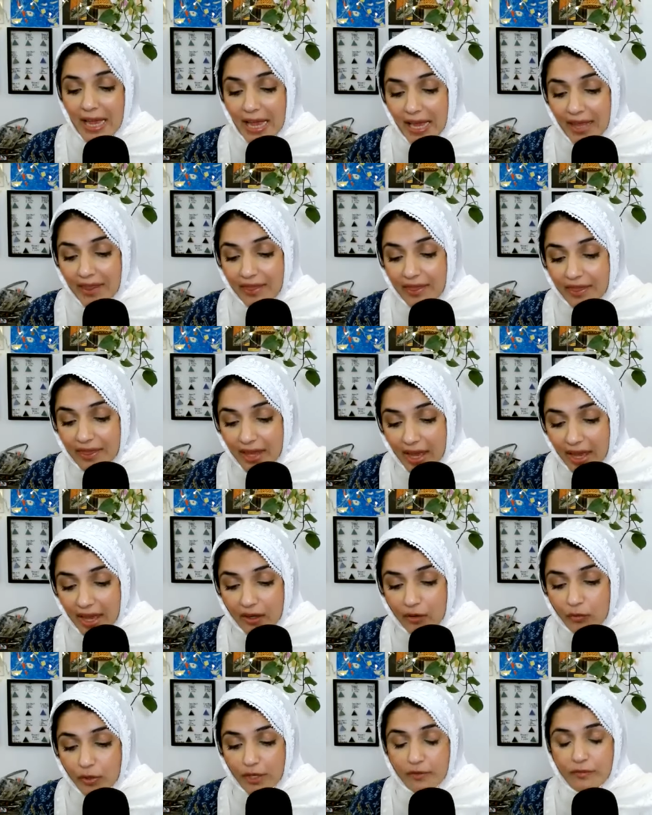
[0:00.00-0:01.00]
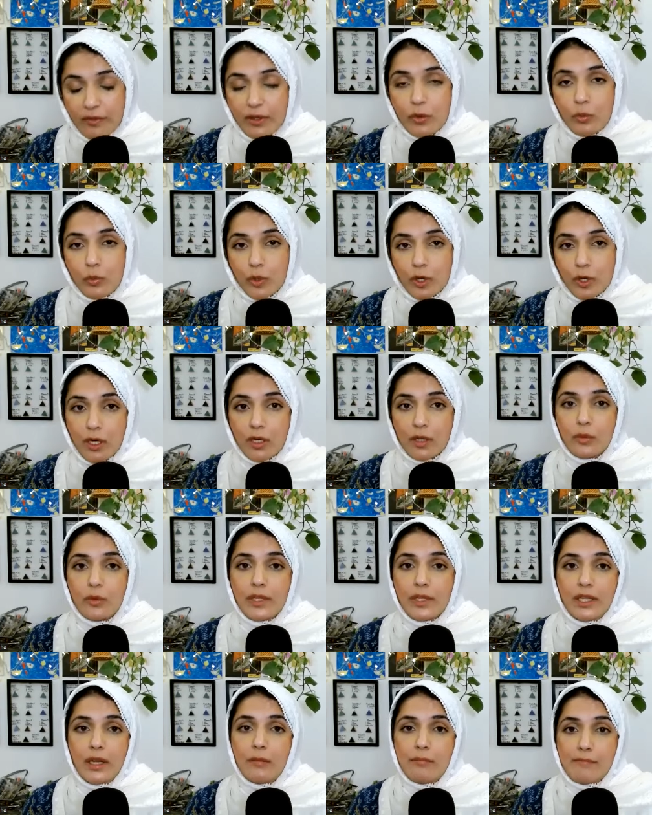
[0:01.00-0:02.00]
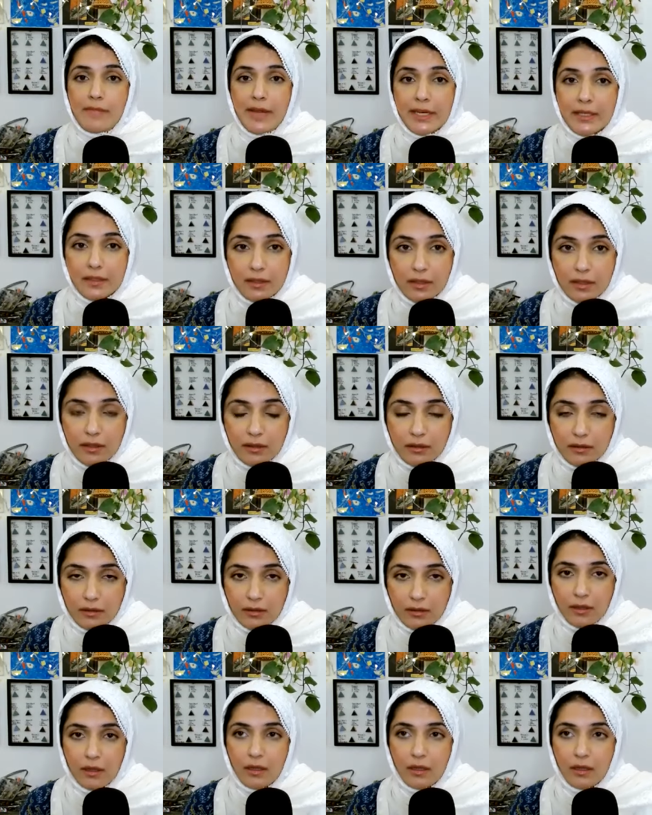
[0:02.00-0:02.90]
And then when we work with our mental,